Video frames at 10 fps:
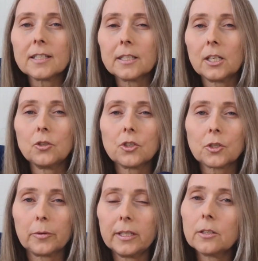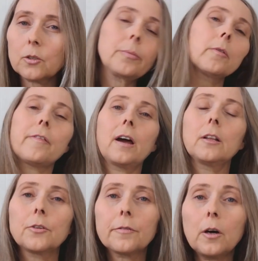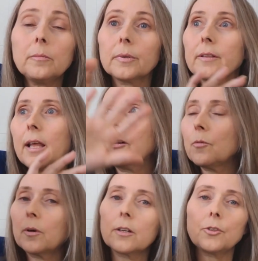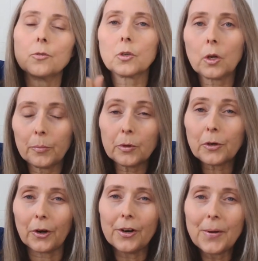let's say you just created your profile on your phone, but now you want to use your computer,